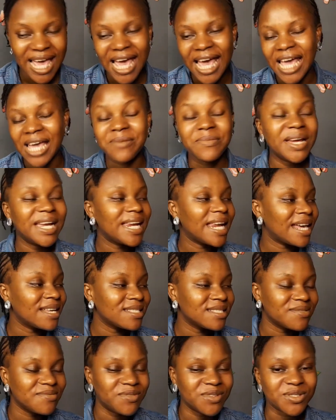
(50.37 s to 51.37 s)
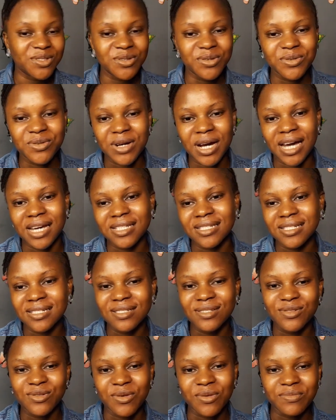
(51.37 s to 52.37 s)
In my last video, I did
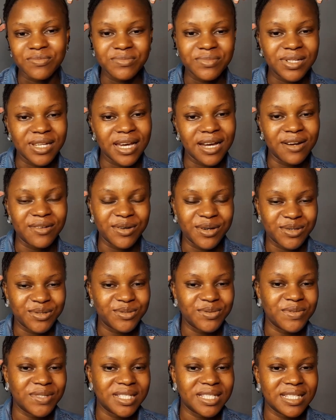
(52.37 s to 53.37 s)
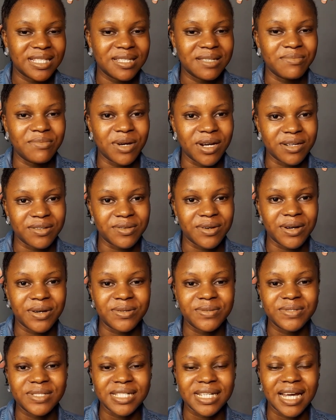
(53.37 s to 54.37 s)
some play around with the
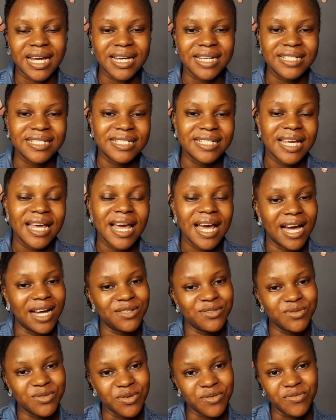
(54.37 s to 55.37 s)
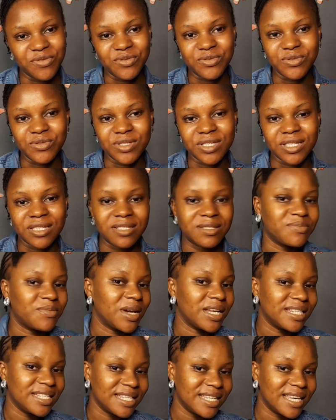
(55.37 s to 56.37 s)
background, and I don't know if you noticed, but I
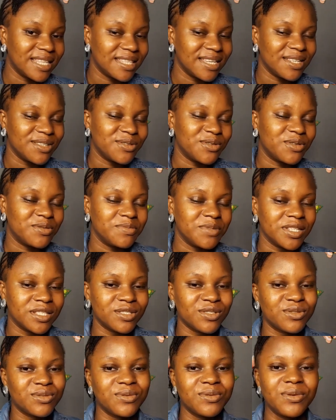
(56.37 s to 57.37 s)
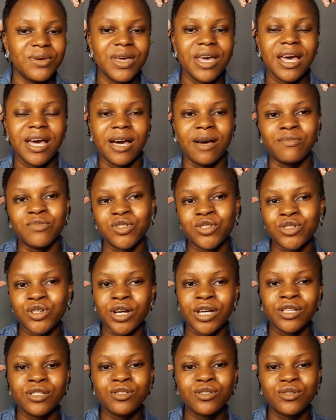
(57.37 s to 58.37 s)
didn't get any comments, so I'm
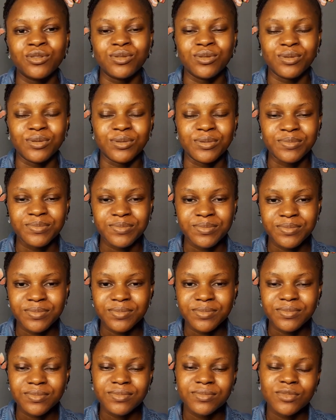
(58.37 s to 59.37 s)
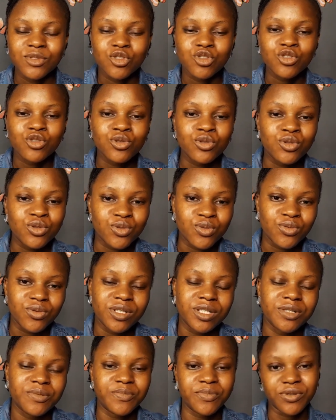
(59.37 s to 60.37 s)
trying to choose
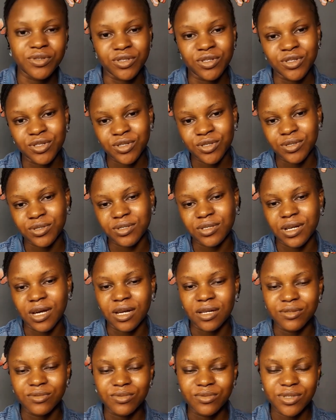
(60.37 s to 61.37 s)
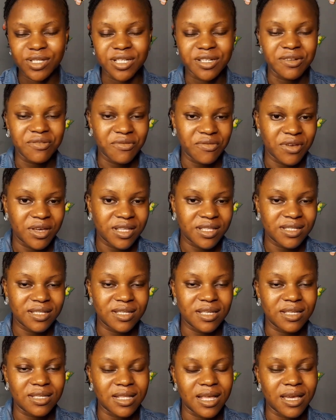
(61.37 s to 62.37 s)
which position and which effect
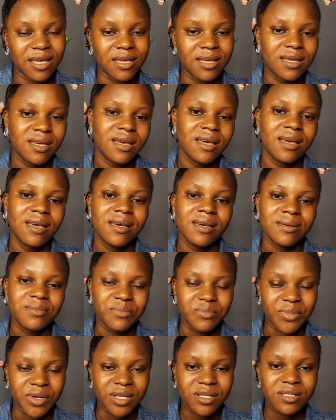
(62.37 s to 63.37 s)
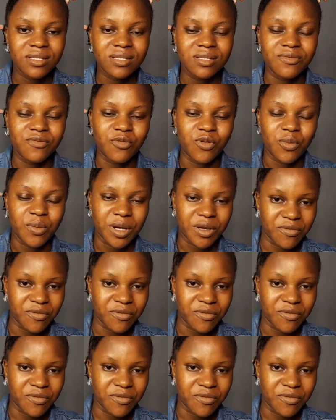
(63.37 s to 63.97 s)
is like best for my